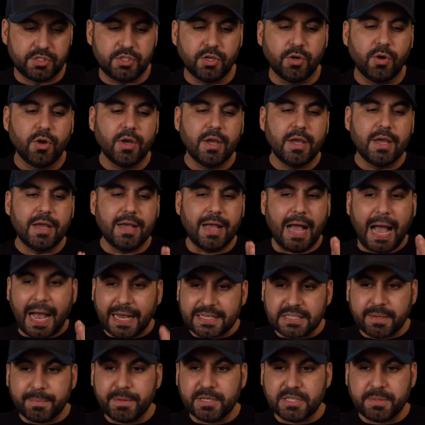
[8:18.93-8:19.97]
So
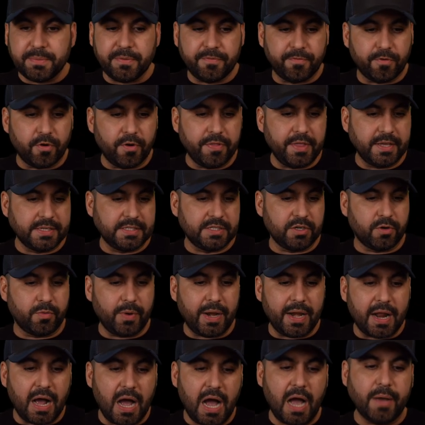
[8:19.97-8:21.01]
as I mentioned before, this is a
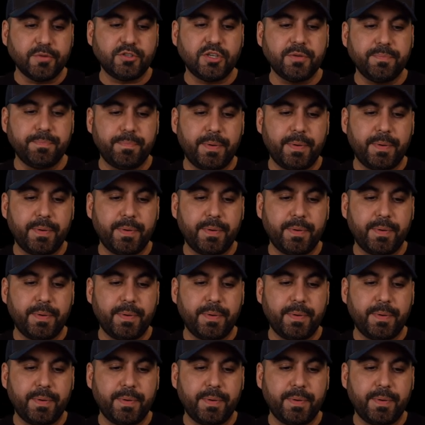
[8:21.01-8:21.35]
great option,